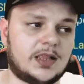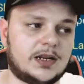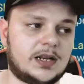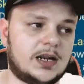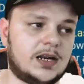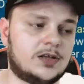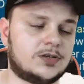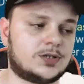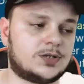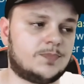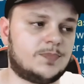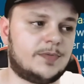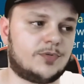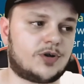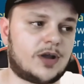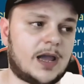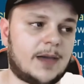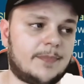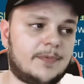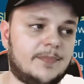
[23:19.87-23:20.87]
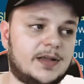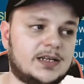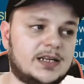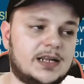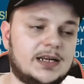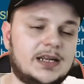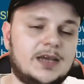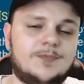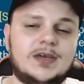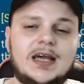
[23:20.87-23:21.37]
I know some people are happy about that.
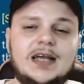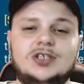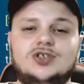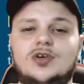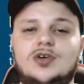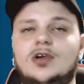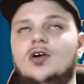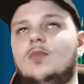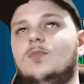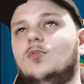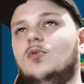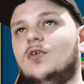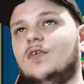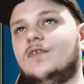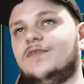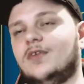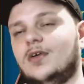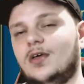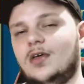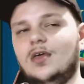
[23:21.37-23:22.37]
Then we got Draco Morph.